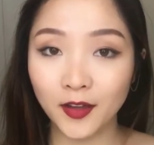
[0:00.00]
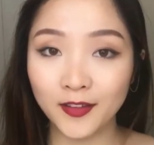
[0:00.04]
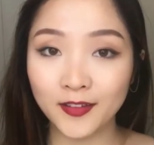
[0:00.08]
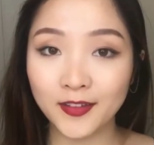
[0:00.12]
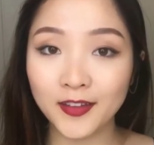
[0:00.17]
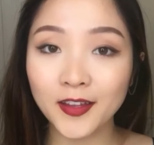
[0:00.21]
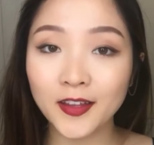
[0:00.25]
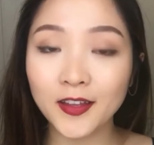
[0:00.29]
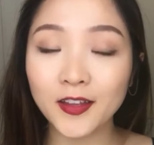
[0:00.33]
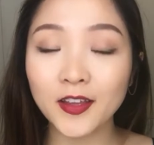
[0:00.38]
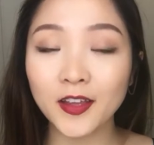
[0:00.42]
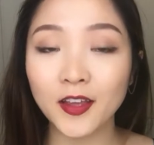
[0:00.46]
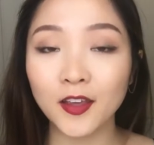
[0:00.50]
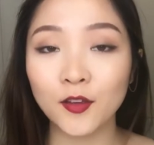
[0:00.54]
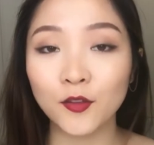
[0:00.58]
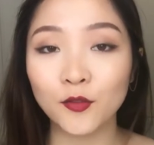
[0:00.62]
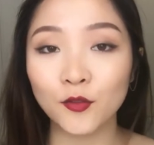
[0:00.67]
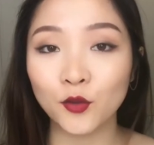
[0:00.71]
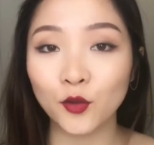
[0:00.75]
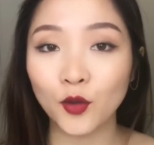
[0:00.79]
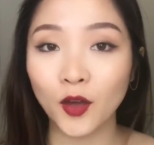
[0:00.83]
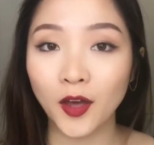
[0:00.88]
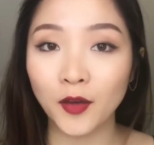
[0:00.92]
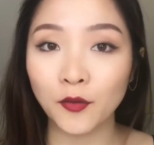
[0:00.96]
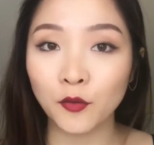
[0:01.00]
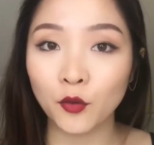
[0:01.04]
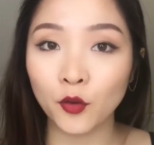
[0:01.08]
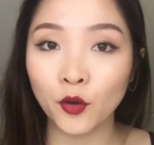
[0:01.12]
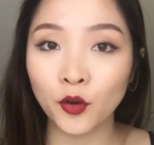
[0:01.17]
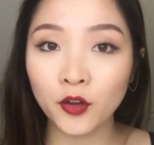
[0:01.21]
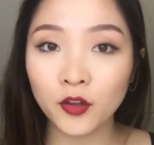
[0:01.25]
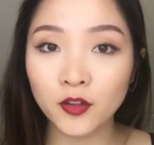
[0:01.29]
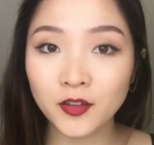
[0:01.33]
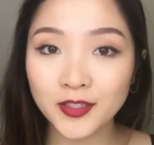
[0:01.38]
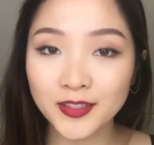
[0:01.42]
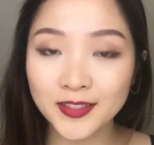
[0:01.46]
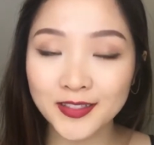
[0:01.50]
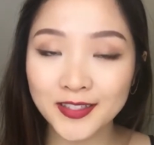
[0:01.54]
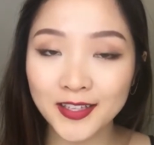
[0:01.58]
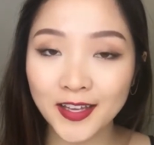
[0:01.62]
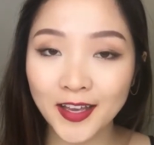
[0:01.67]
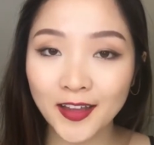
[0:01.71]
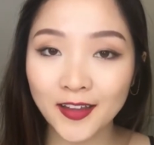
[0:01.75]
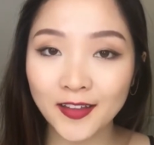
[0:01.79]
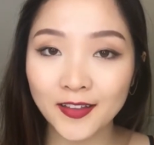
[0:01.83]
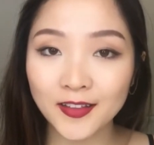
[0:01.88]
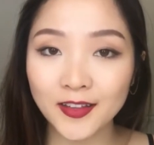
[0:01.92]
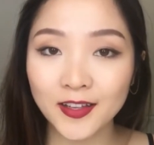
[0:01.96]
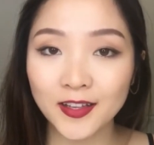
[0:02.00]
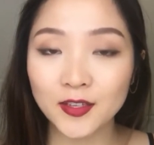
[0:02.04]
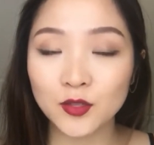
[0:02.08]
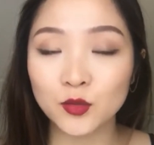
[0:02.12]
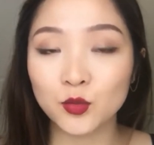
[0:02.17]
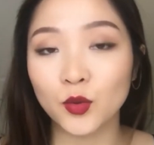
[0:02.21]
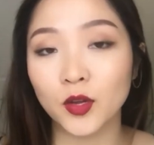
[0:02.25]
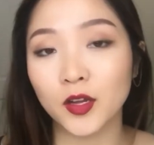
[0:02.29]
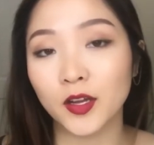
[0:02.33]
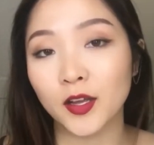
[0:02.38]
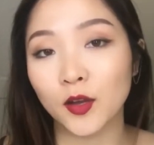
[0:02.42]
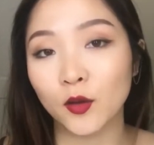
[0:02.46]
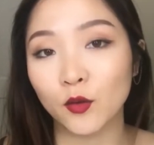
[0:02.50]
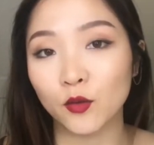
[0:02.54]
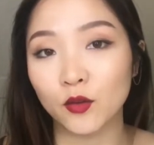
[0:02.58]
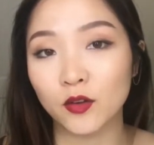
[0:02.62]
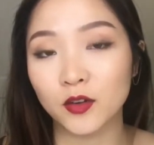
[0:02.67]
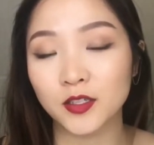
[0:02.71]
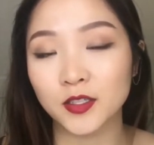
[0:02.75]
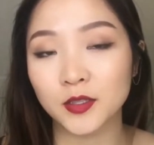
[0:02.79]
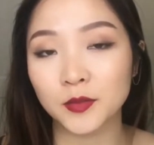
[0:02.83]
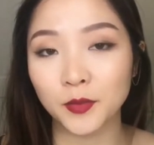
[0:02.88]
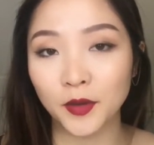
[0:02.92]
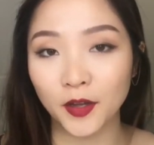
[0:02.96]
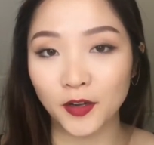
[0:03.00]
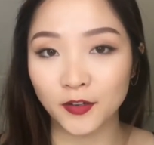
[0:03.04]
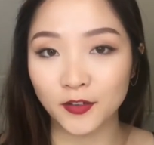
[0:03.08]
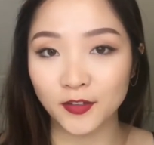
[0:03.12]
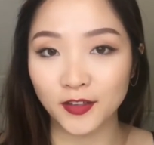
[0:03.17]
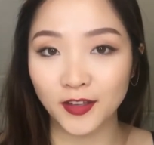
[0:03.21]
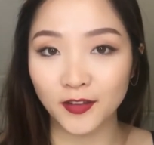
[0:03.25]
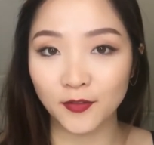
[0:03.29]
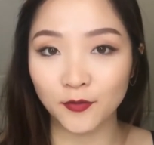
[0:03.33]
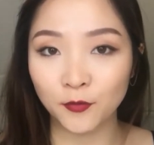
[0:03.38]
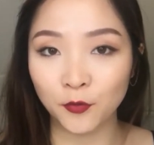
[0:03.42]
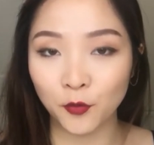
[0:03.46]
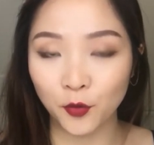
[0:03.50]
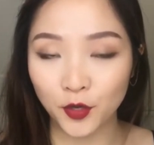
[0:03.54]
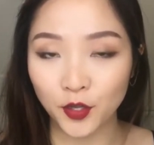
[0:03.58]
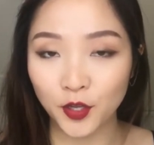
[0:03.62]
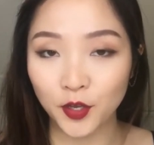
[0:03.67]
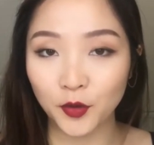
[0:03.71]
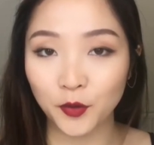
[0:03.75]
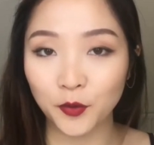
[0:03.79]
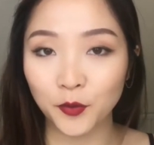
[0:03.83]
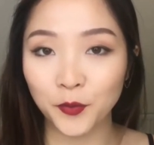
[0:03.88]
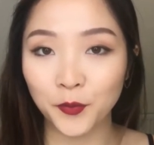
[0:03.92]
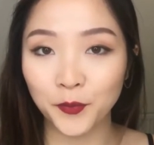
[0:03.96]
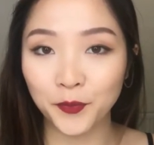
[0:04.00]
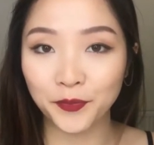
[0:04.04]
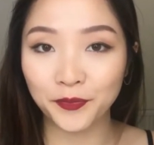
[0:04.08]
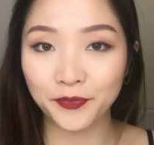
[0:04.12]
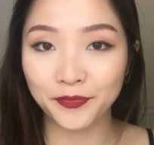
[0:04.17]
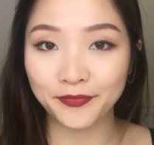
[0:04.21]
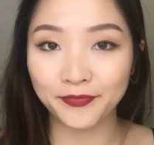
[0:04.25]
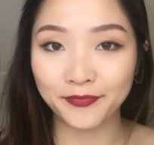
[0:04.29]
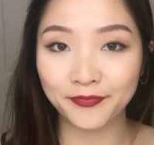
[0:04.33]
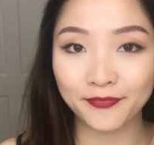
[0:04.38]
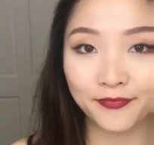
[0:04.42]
I think if you have oily skin, this one can work better for you. Okay,